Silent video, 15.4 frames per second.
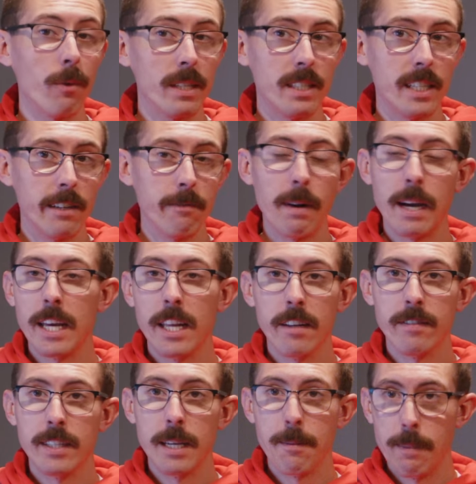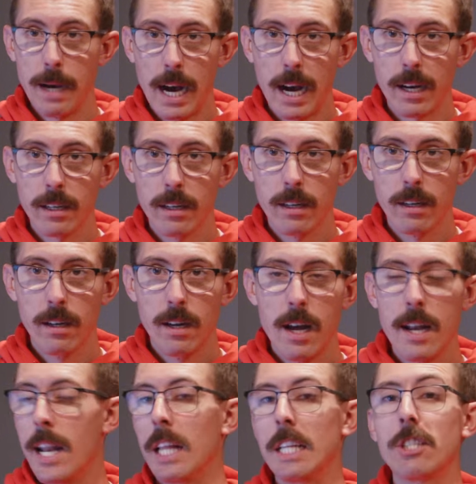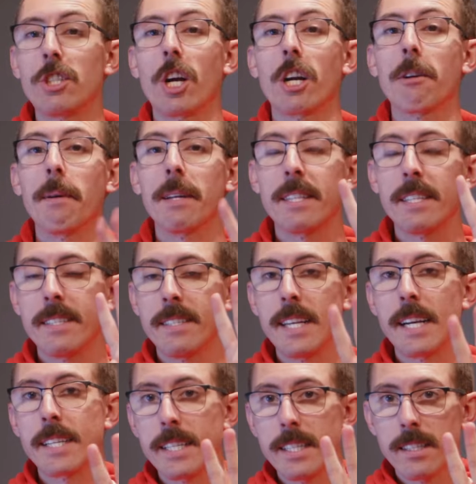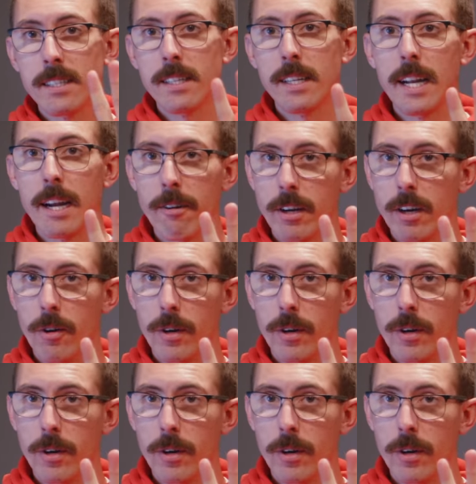receive my NFT back. Now let's talk about the second scenario